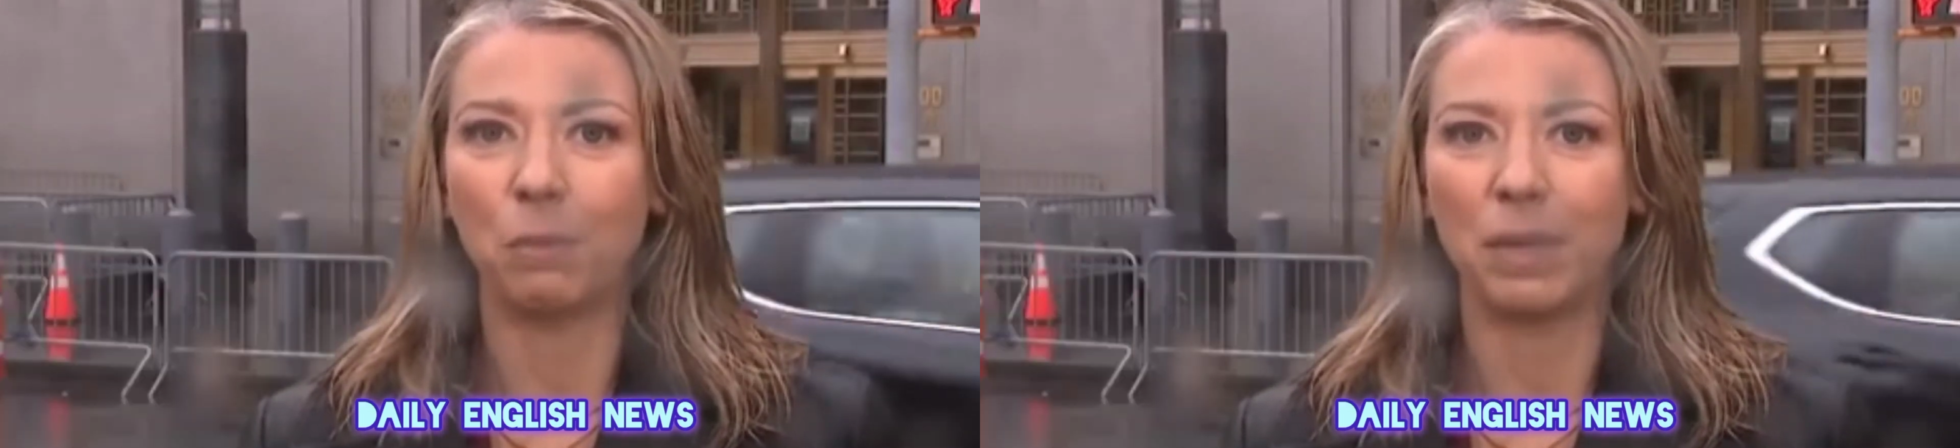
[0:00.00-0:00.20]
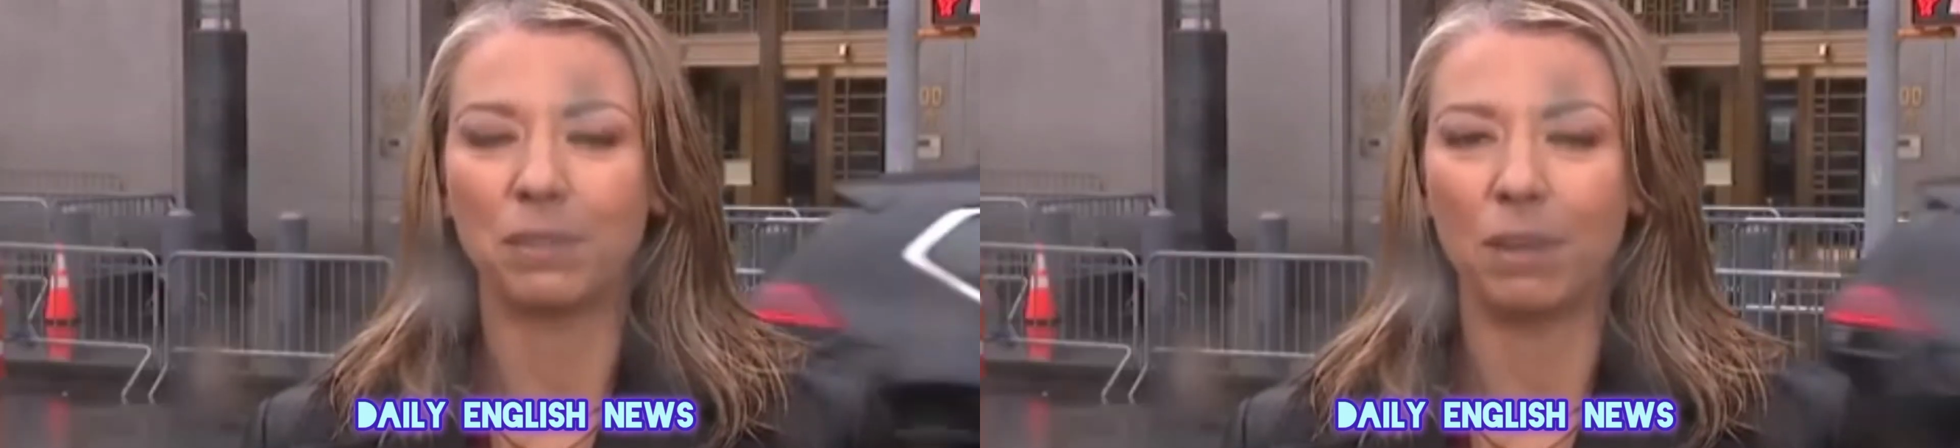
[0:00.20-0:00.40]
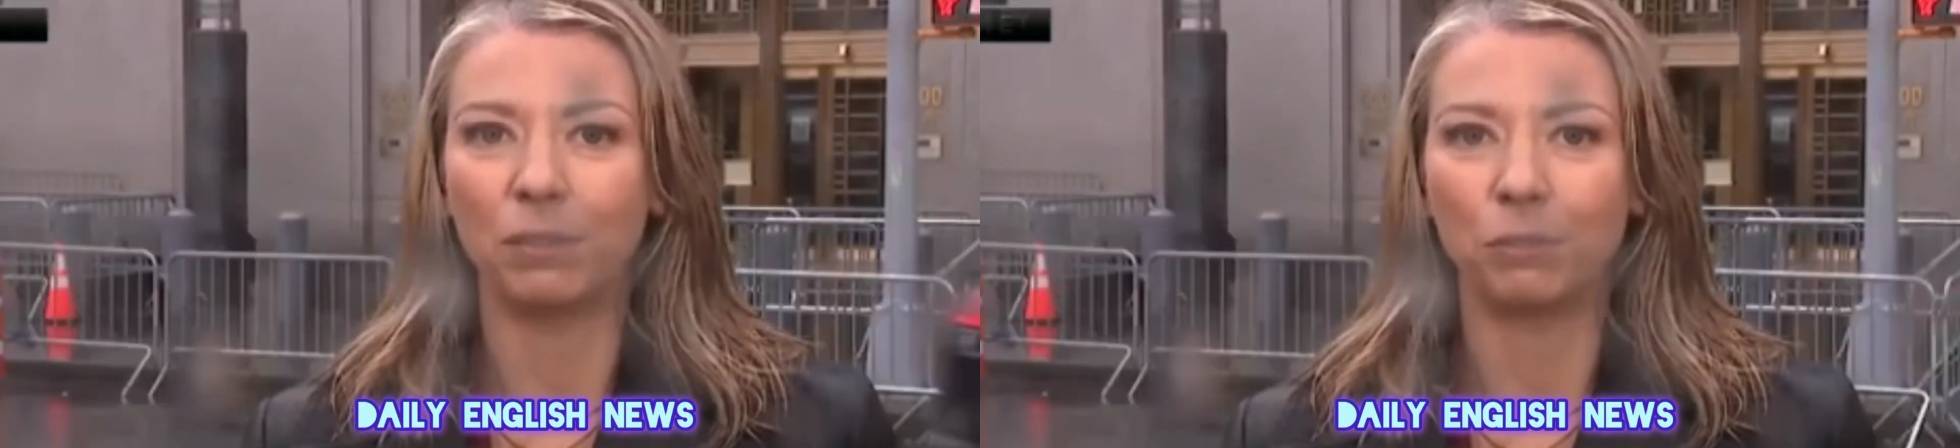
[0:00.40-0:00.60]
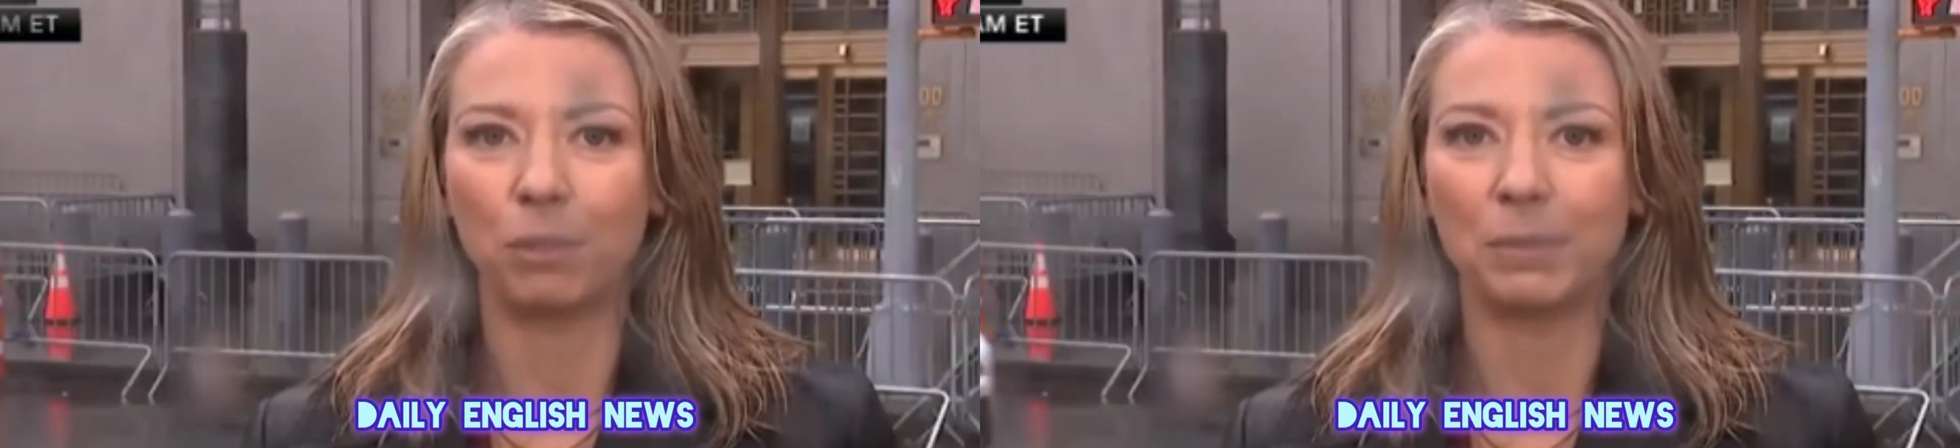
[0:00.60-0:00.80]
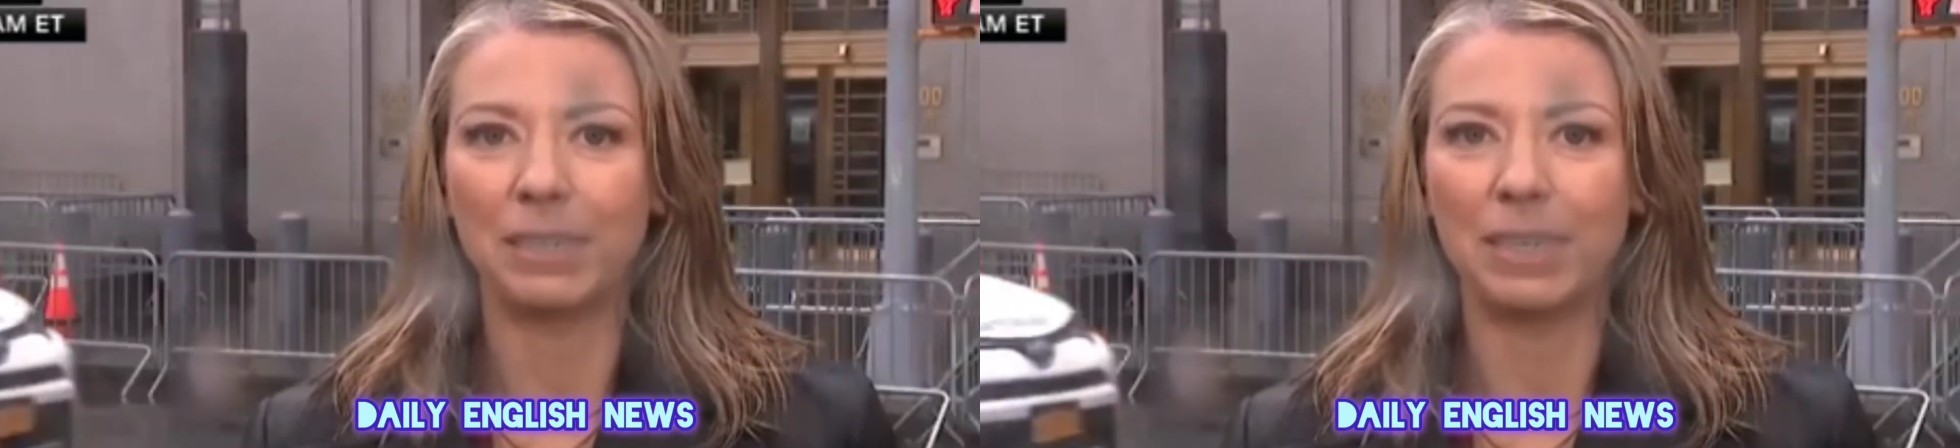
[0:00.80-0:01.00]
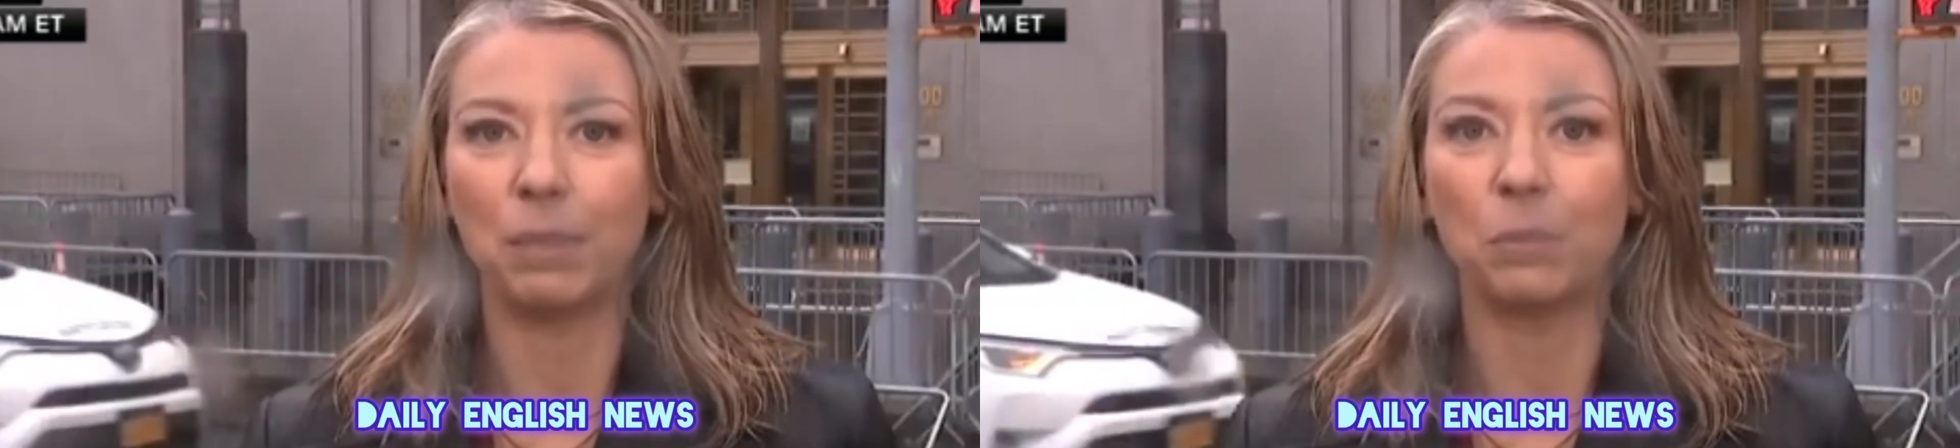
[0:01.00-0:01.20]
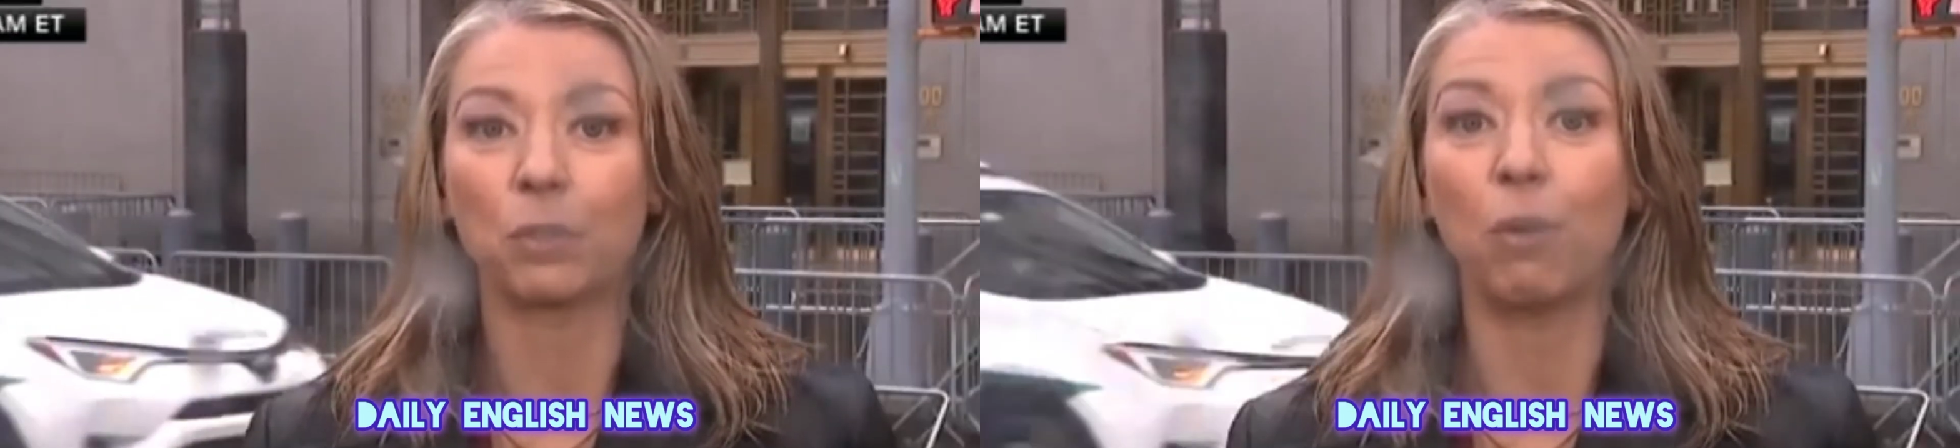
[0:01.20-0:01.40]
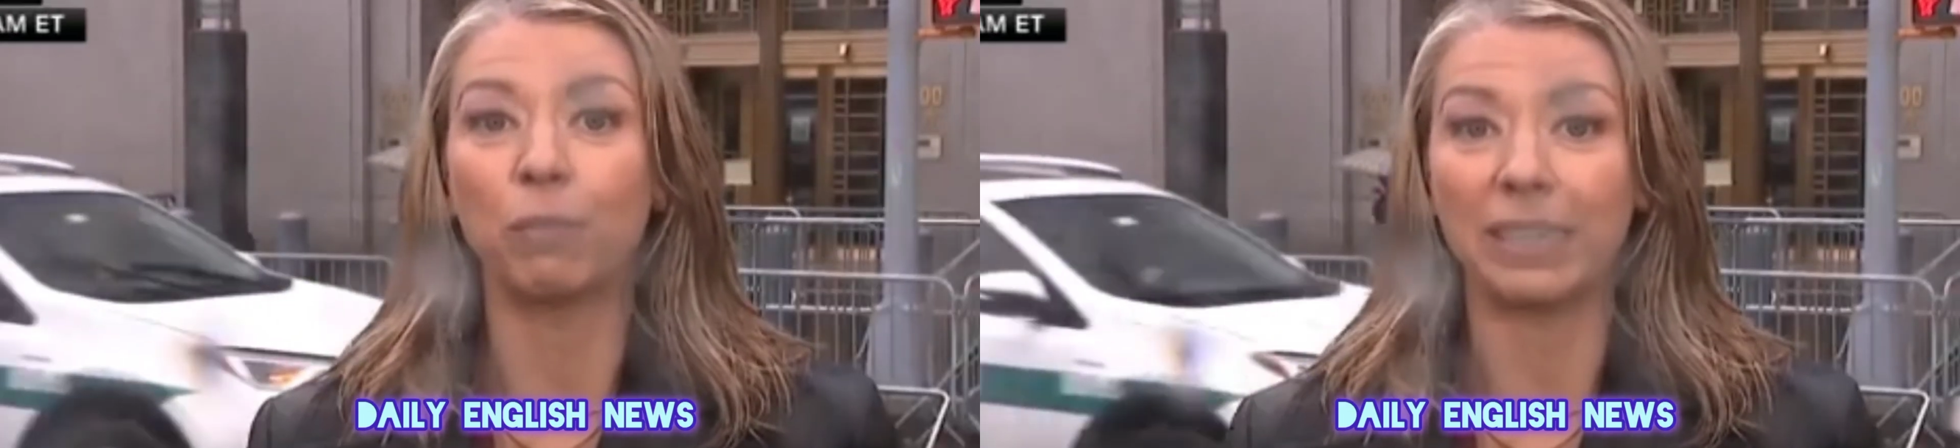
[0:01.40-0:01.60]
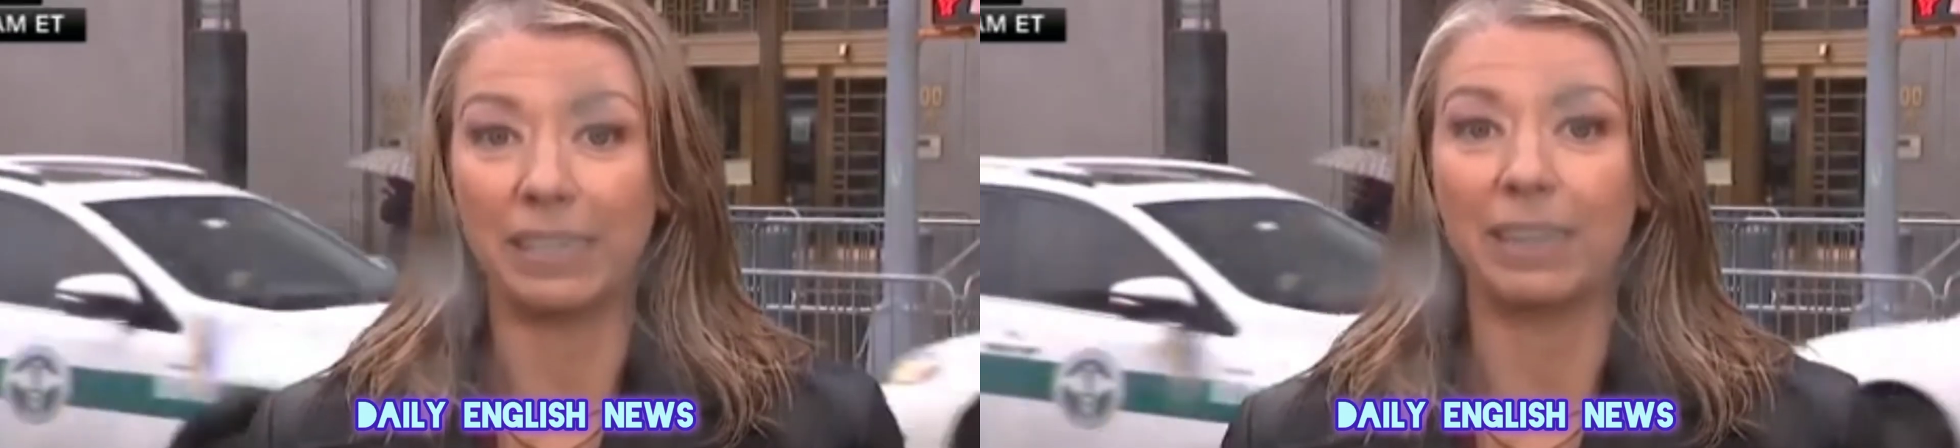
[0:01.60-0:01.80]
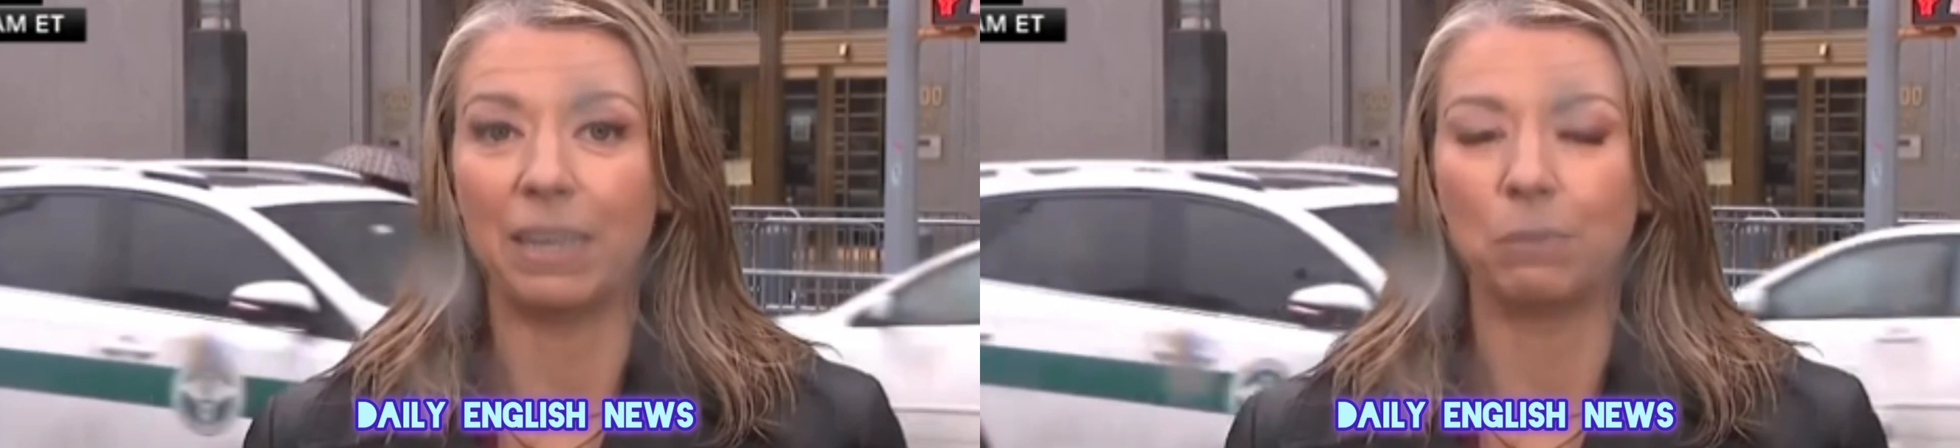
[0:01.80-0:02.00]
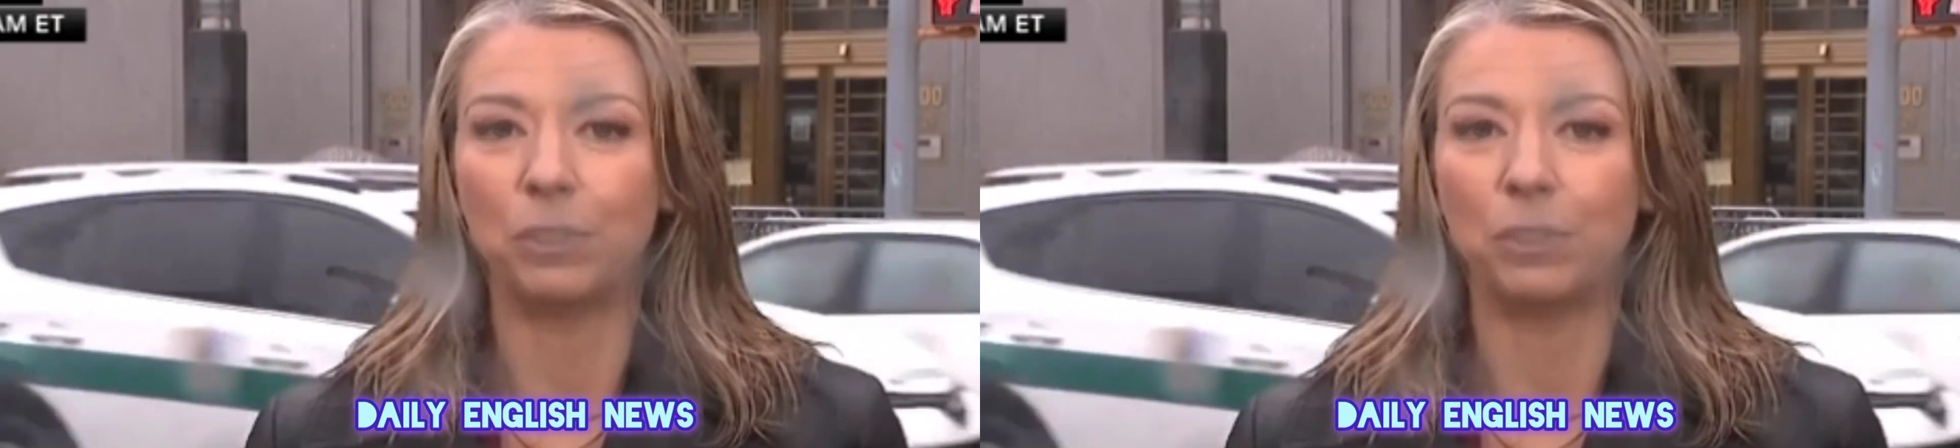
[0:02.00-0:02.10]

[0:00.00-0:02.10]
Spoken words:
when Donald Trump's team was already late,